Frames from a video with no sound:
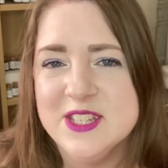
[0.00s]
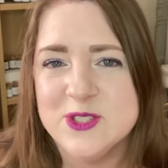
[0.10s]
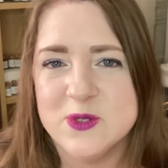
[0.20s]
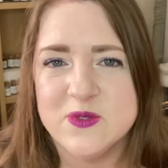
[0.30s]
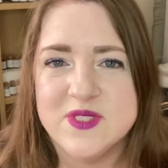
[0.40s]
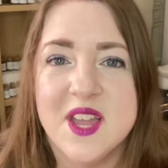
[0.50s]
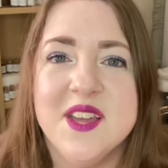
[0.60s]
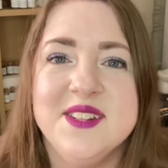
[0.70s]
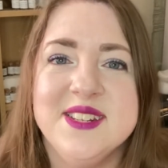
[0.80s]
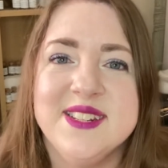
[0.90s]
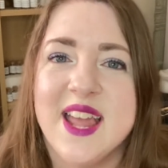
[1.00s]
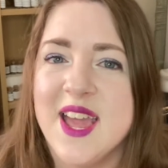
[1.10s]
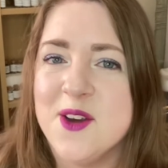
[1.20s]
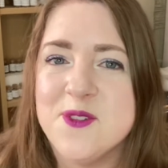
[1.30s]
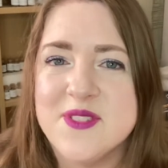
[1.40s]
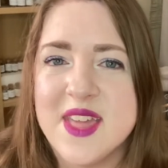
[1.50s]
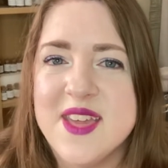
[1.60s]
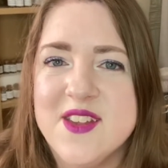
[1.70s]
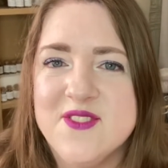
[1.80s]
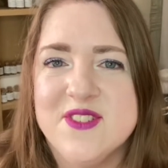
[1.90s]
sort of done and out
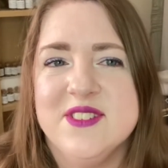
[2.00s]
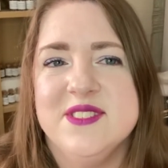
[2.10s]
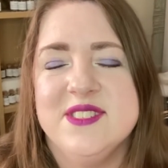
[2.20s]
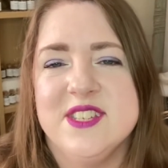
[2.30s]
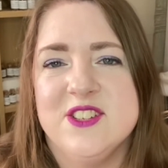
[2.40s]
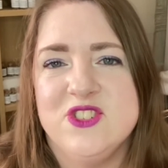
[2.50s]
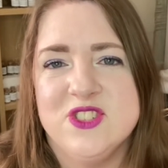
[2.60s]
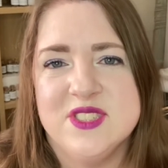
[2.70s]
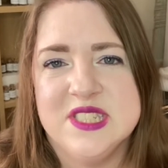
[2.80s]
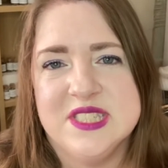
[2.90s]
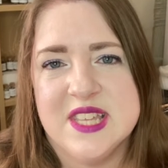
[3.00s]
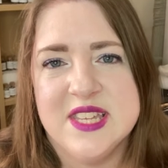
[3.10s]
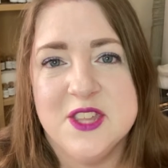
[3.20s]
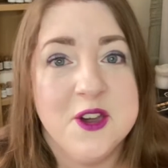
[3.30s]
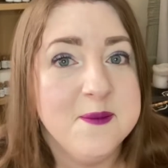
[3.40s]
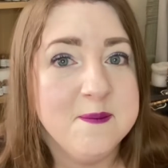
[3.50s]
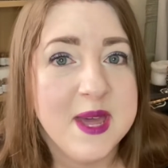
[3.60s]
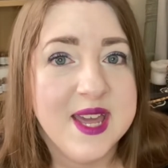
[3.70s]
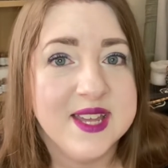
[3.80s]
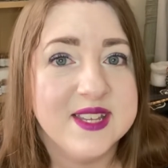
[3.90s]
there, and just to say that I'm
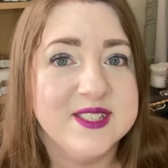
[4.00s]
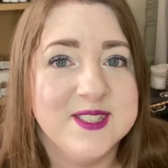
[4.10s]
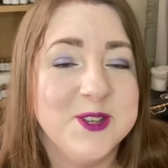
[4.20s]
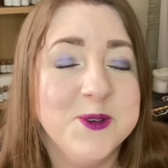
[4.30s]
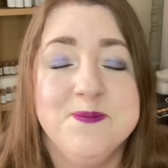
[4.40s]
back. So